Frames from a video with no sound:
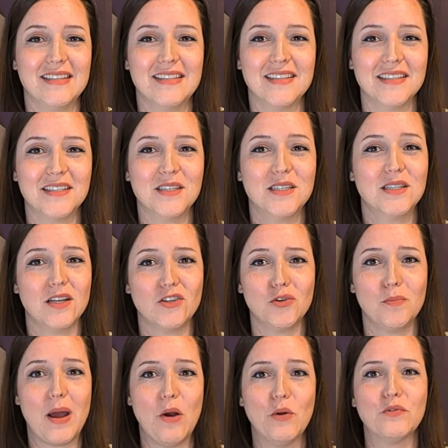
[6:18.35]
because this is
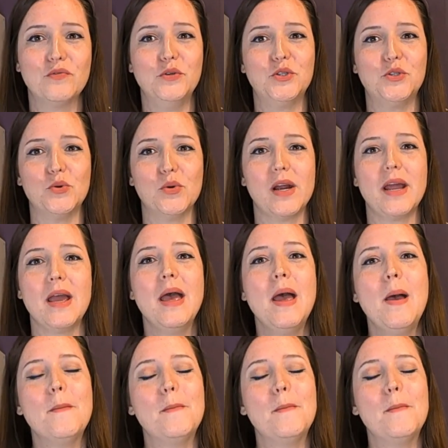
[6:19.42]
such a powerful story.